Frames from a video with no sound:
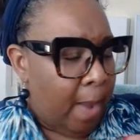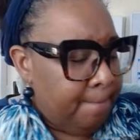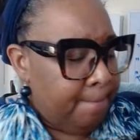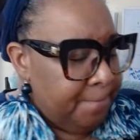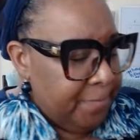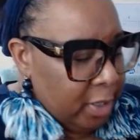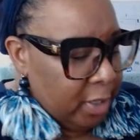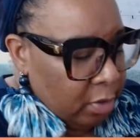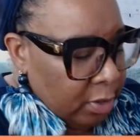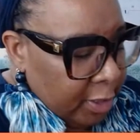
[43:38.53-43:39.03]

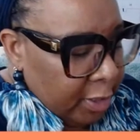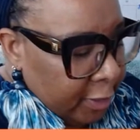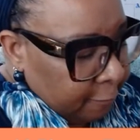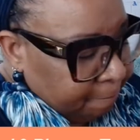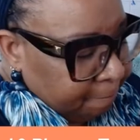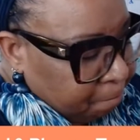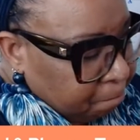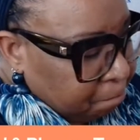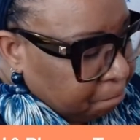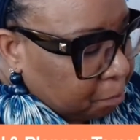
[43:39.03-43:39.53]
Build it,
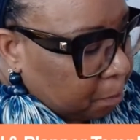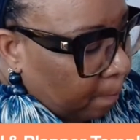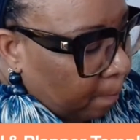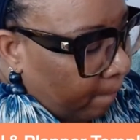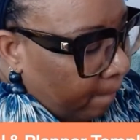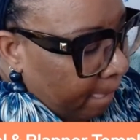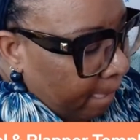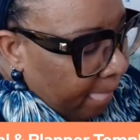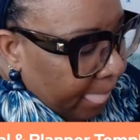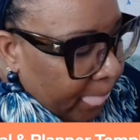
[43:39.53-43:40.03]

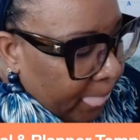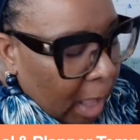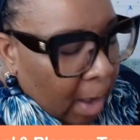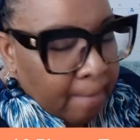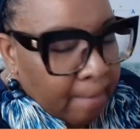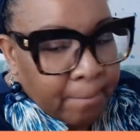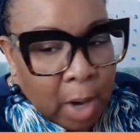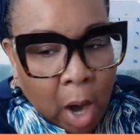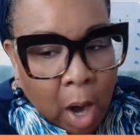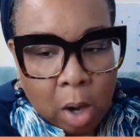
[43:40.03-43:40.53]

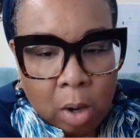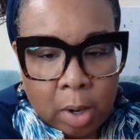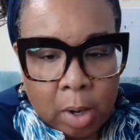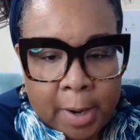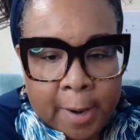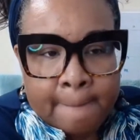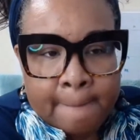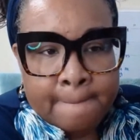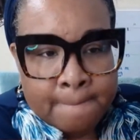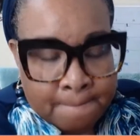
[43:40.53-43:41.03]
borrow
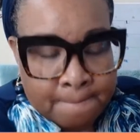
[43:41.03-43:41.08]
it.